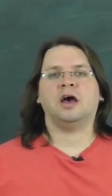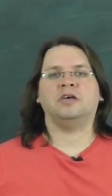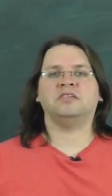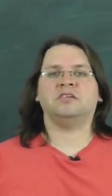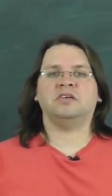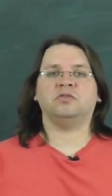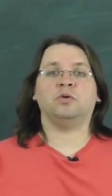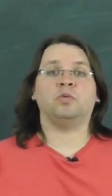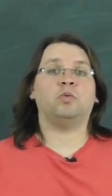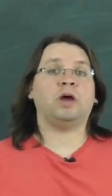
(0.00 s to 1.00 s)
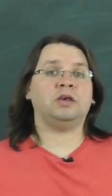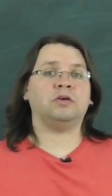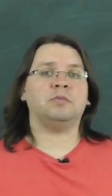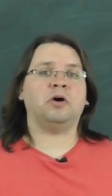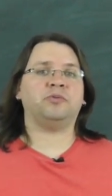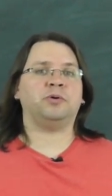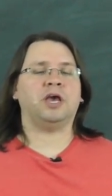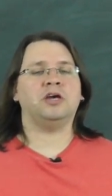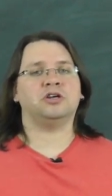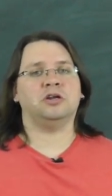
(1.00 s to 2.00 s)
as it does with regular
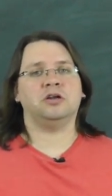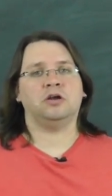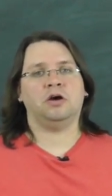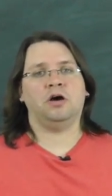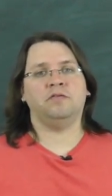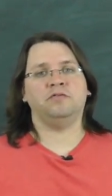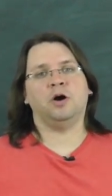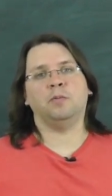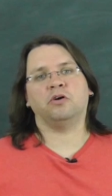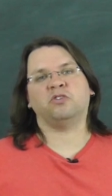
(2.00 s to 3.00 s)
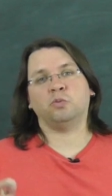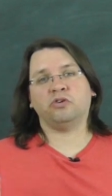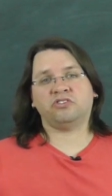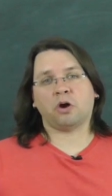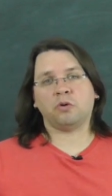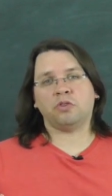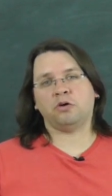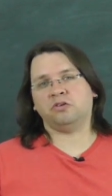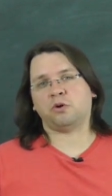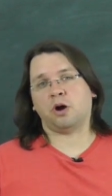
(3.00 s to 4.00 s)
multiplication of numbers. We'll start with
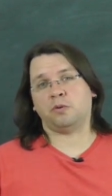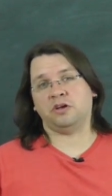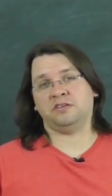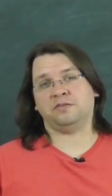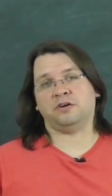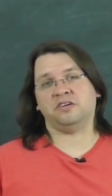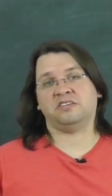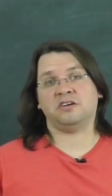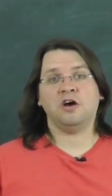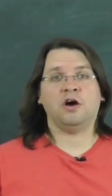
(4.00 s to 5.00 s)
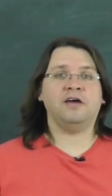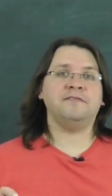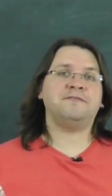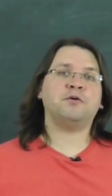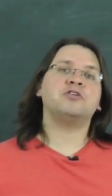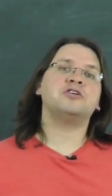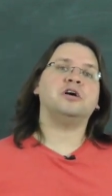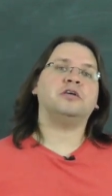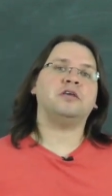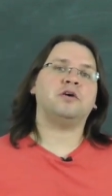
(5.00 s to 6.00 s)
those properties first.
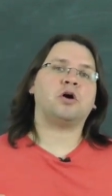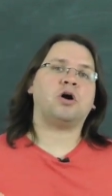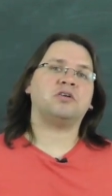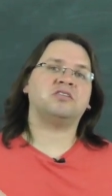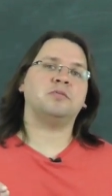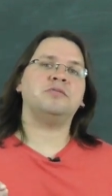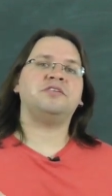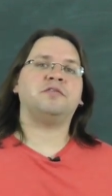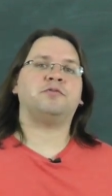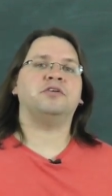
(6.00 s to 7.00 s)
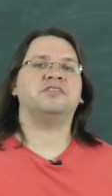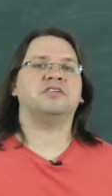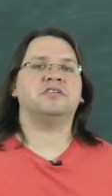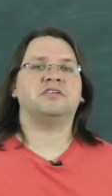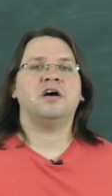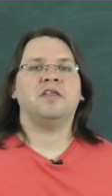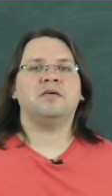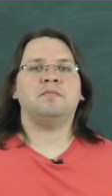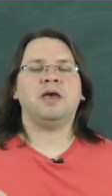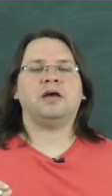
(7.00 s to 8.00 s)
Unfortunately, there are some differences
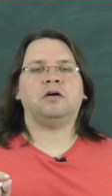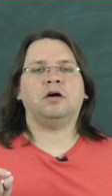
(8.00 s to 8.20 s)
that make